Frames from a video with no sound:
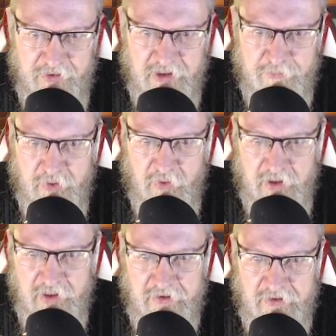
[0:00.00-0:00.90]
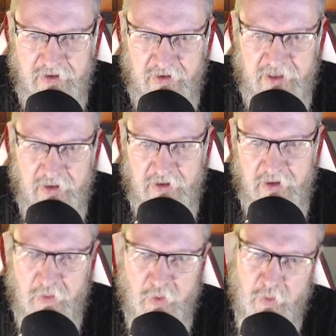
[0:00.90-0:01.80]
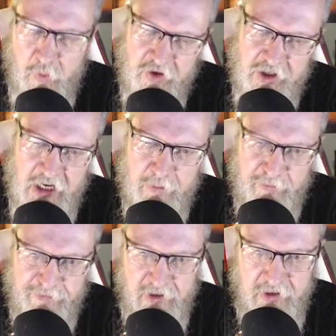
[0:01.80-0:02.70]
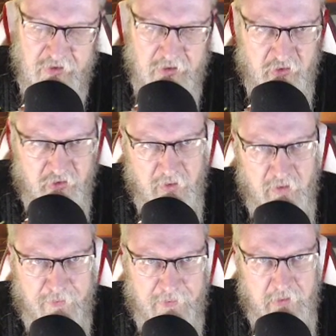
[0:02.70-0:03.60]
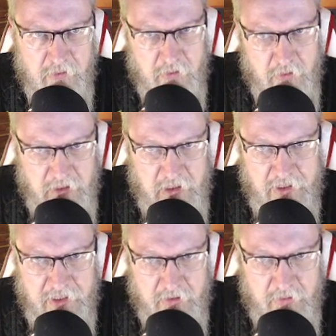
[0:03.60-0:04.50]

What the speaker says: point is to then think, well, which comes first, truth or lie?